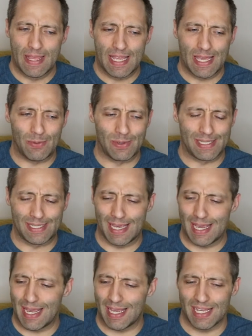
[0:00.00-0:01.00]
he was
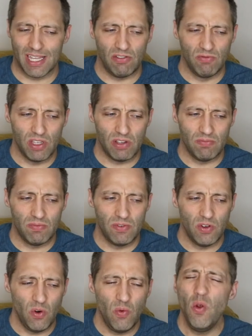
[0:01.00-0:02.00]
saying,
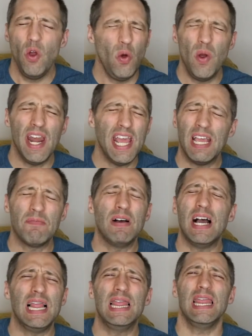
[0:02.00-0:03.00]
"You're ruining
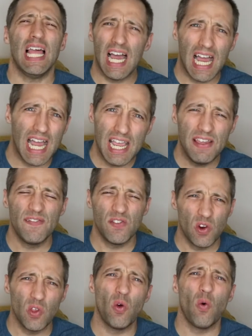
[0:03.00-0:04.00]
my life.
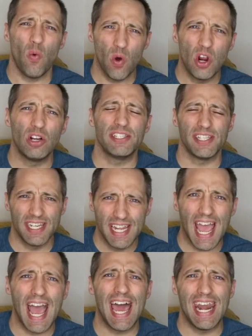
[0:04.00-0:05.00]
You're the worst
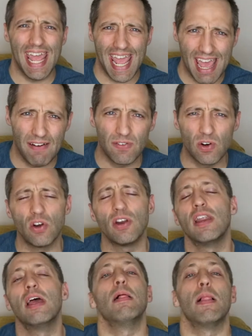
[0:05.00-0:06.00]
dad ever."
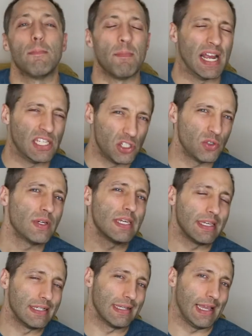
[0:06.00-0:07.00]
And mind you,
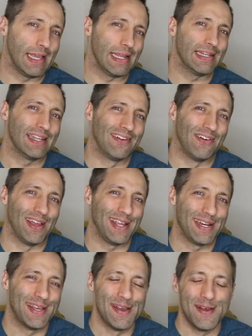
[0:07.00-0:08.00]
he's 8,
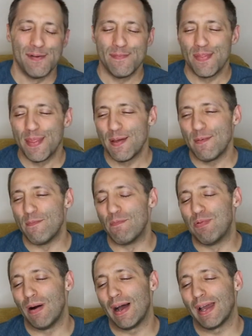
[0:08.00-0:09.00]
right?
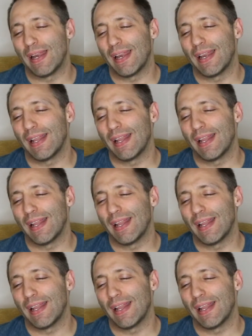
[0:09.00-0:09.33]
But